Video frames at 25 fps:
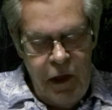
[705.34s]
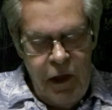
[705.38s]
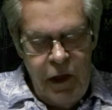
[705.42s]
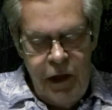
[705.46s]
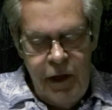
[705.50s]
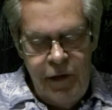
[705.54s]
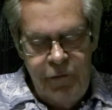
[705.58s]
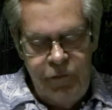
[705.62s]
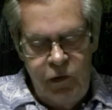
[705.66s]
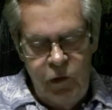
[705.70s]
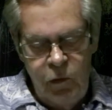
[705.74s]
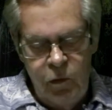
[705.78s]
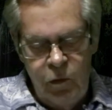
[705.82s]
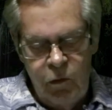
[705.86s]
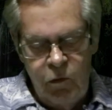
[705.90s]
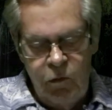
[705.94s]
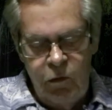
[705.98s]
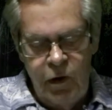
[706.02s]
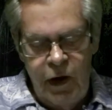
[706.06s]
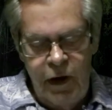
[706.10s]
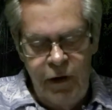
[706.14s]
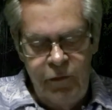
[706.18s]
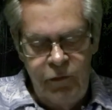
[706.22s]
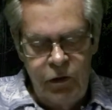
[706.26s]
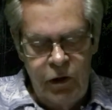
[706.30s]
If you
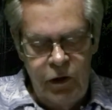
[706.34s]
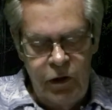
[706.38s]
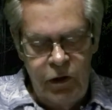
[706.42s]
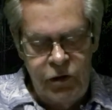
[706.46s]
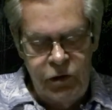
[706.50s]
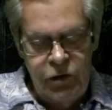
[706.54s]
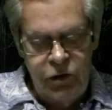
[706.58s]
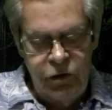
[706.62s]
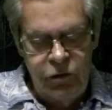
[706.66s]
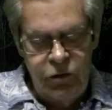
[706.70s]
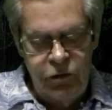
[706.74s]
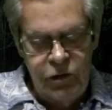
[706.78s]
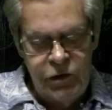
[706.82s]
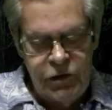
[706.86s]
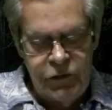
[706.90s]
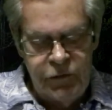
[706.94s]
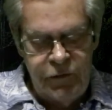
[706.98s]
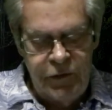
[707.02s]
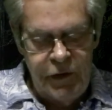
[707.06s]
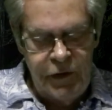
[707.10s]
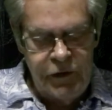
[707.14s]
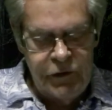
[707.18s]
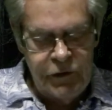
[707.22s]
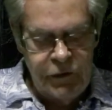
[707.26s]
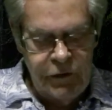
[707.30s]
arrive on a tourist
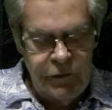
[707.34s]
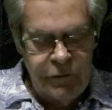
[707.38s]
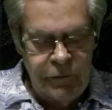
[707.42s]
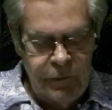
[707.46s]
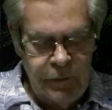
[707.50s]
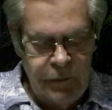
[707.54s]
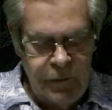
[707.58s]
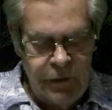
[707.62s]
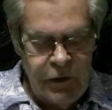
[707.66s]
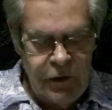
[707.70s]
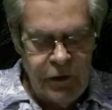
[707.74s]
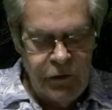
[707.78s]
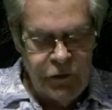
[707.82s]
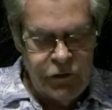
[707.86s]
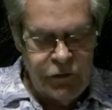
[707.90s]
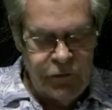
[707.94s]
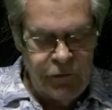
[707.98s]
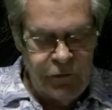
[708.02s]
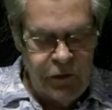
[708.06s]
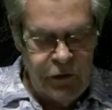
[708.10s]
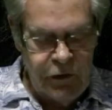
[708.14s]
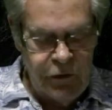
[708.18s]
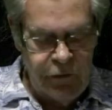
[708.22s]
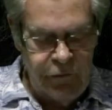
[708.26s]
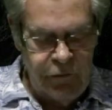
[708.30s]
visa,
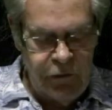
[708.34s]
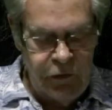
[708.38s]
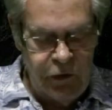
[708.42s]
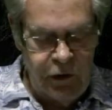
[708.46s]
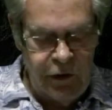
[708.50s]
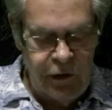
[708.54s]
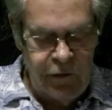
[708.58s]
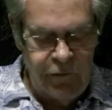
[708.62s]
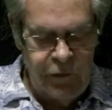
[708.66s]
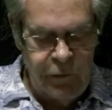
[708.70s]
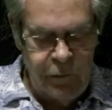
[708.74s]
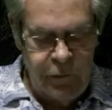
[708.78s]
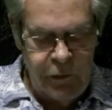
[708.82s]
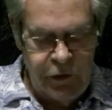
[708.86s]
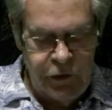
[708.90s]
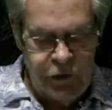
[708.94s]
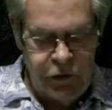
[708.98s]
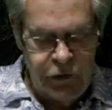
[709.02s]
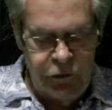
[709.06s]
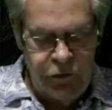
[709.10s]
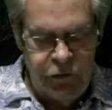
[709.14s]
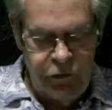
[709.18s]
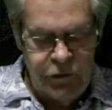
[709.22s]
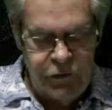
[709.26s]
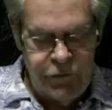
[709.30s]
converting from a
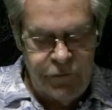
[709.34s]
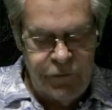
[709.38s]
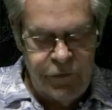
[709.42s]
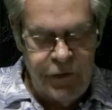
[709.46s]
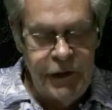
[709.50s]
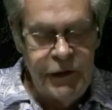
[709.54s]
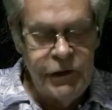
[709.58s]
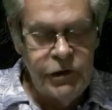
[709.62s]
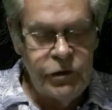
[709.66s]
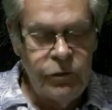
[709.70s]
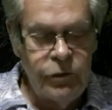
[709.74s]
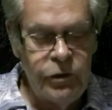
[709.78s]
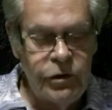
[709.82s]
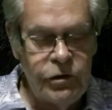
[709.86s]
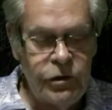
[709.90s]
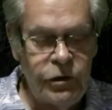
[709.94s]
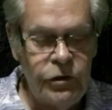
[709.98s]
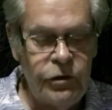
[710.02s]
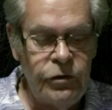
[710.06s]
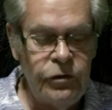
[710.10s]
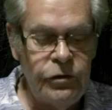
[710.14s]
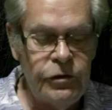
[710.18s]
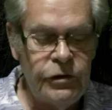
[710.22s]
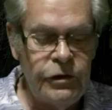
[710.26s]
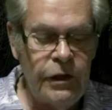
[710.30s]
tourist visa is a
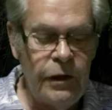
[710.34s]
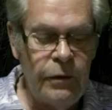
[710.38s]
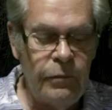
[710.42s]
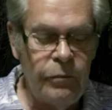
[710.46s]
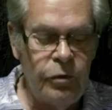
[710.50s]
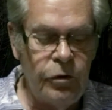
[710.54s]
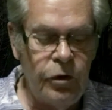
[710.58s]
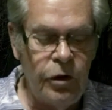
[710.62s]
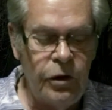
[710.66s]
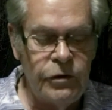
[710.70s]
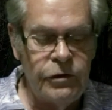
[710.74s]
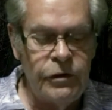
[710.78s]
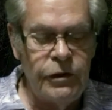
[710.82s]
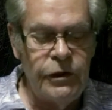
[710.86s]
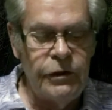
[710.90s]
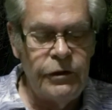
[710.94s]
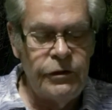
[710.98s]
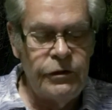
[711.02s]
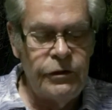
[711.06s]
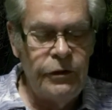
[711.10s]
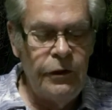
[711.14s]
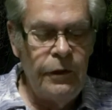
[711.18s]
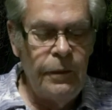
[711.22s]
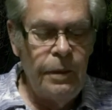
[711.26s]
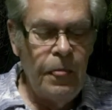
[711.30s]
two-step
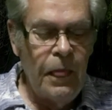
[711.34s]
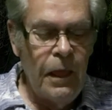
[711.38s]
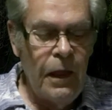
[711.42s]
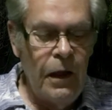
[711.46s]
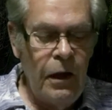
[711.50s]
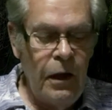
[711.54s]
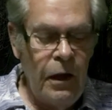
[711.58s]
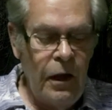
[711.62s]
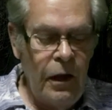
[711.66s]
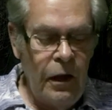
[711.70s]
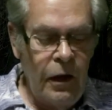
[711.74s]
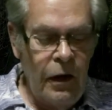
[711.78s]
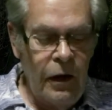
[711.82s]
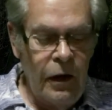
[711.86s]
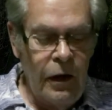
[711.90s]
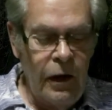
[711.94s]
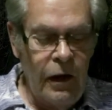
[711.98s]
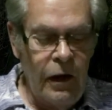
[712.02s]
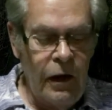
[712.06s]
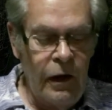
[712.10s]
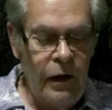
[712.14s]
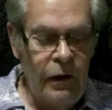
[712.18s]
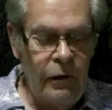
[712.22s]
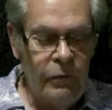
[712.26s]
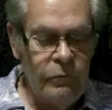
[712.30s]
process.
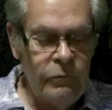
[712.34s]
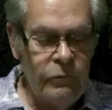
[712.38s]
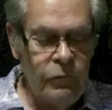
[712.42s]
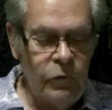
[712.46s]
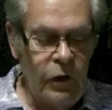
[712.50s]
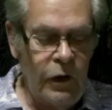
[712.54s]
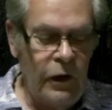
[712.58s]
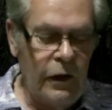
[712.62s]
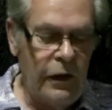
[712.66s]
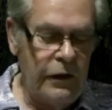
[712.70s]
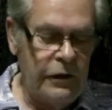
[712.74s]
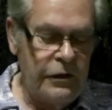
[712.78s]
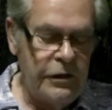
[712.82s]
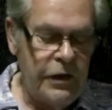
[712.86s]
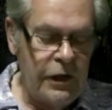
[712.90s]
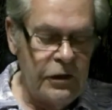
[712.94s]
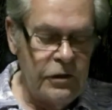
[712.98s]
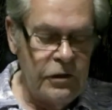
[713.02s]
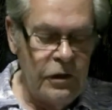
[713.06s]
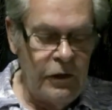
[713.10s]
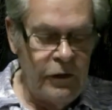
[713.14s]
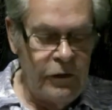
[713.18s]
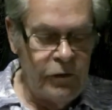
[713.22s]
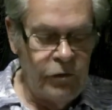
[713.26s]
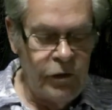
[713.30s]
Well, it's
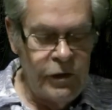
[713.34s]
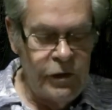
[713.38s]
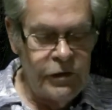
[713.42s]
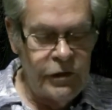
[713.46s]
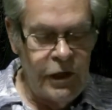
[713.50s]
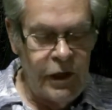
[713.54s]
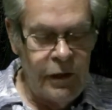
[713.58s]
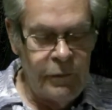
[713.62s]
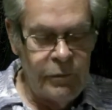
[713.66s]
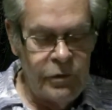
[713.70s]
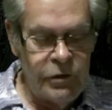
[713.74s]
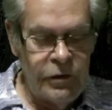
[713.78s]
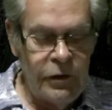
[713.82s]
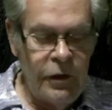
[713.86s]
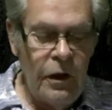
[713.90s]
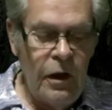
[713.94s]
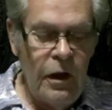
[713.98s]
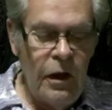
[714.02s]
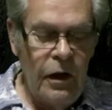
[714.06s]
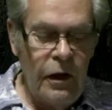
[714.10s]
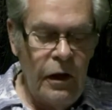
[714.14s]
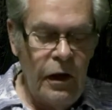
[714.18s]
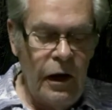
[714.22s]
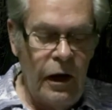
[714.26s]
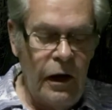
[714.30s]
actually 3 steps.
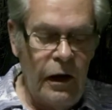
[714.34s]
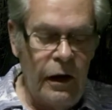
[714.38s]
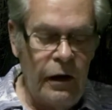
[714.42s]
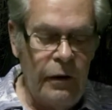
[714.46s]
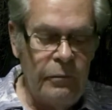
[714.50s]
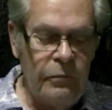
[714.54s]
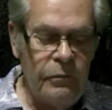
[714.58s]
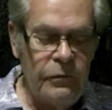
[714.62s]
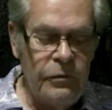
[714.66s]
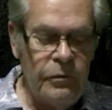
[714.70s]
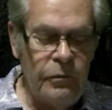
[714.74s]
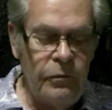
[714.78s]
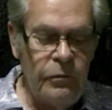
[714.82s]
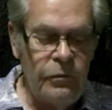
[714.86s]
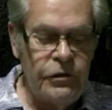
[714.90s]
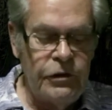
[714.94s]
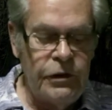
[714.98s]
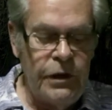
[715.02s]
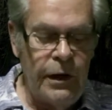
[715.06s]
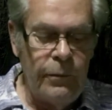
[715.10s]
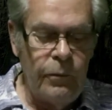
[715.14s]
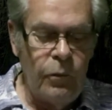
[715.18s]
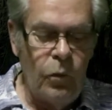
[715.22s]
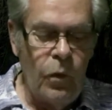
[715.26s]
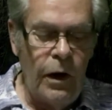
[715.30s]

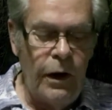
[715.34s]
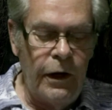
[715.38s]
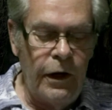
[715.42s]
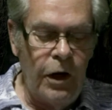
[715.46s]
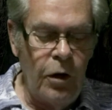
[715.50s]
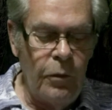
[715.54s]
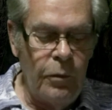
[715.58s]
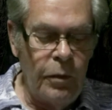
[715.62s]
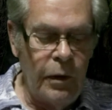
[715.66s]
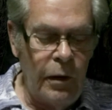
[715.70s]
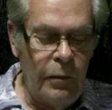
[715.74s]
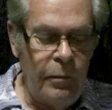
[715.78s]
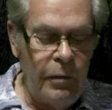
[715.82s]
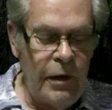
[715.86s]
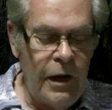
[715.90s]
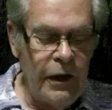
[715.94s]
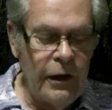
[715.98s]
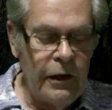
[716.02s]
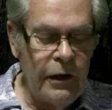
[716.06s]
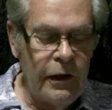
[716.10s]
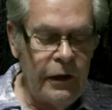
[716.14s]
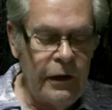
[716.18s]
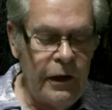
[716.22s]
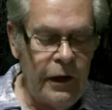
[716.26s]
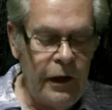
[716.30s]
Step 1, open a
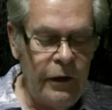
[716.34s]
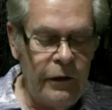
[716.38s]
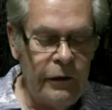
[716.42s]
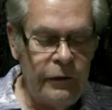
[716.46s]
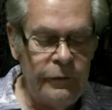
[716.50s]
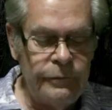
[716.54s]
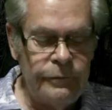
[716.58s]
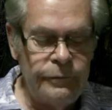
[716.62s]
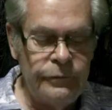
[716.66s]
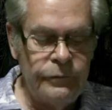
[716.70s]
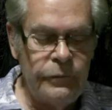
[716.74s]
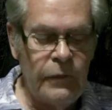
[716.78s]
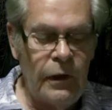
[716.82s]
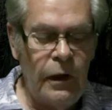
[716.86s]
bank account.